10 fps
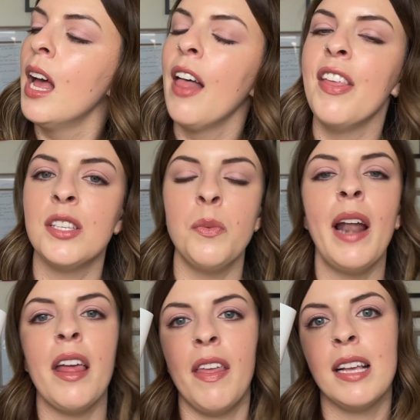This one
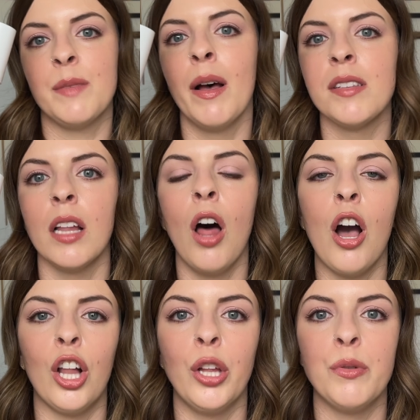I think smells a
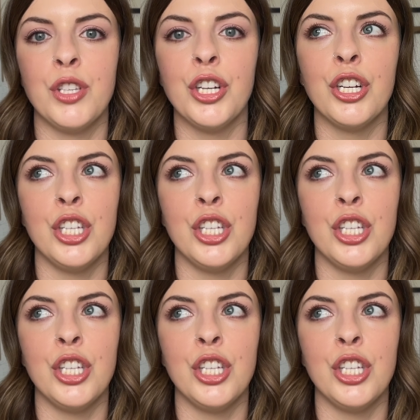lot closer